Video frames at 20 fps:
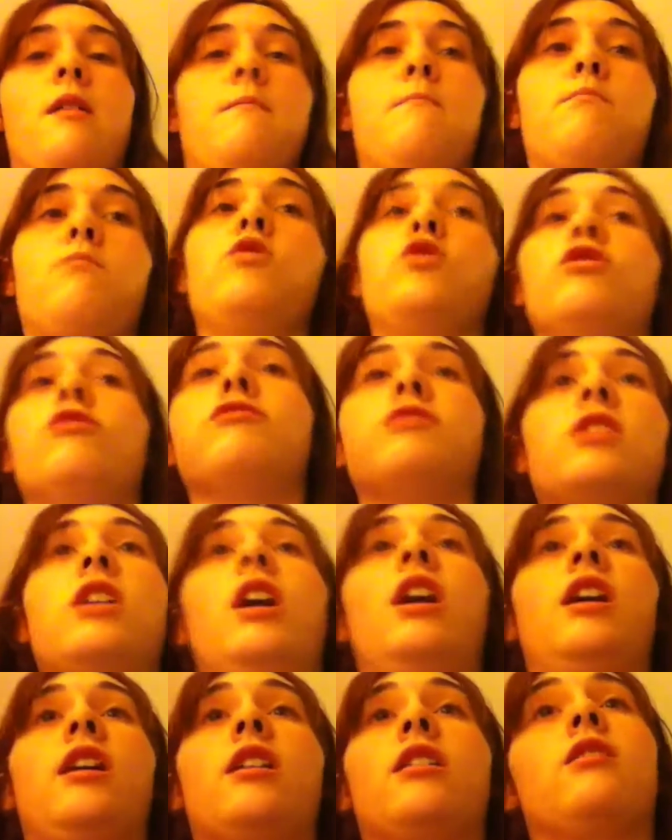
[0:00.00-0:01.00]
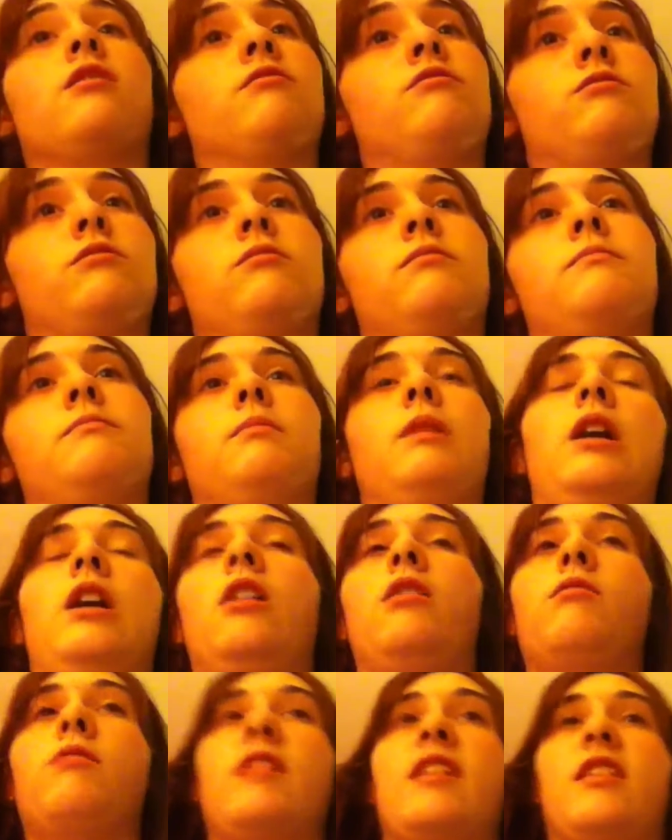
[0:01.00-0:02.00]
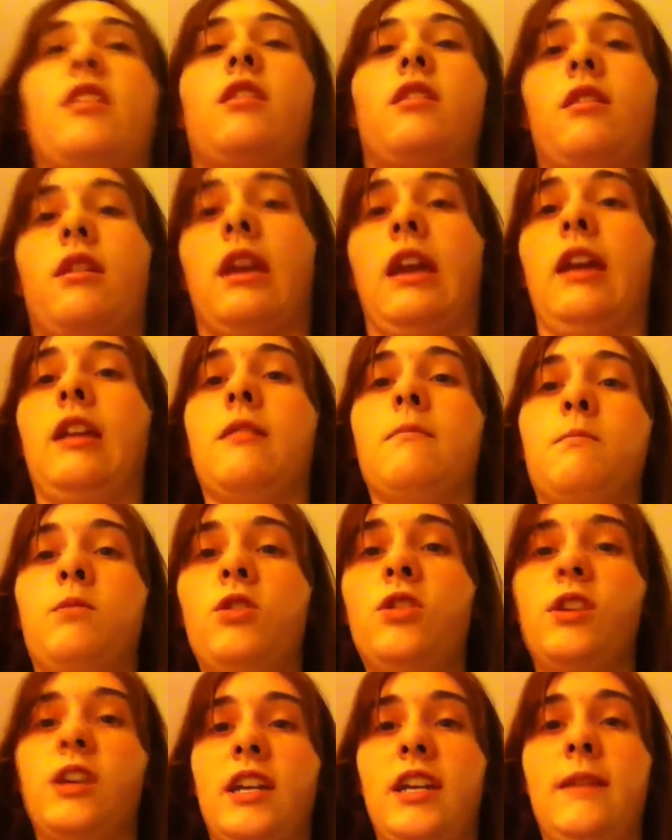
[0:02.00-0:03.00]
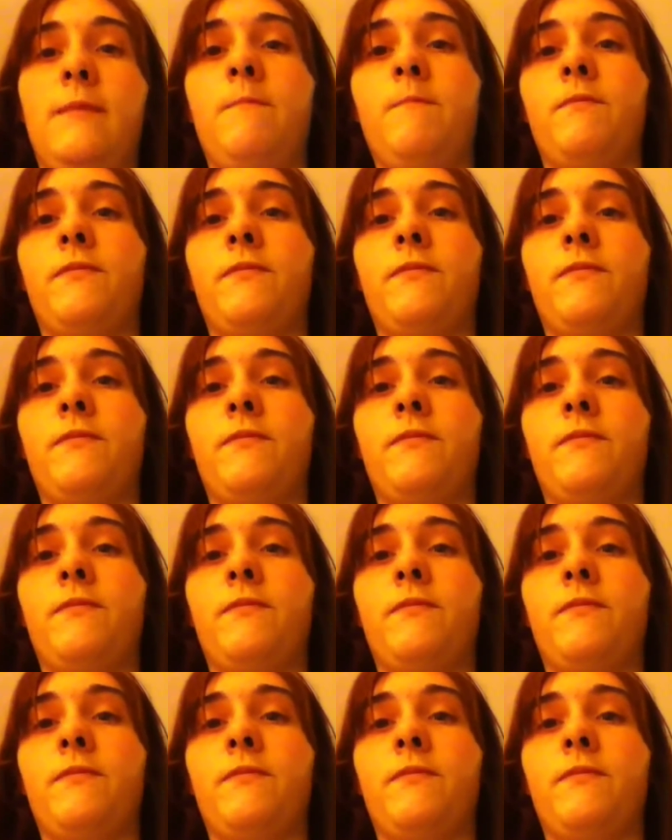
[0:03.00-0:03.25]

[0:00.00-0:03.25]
move along the ball with getting employed.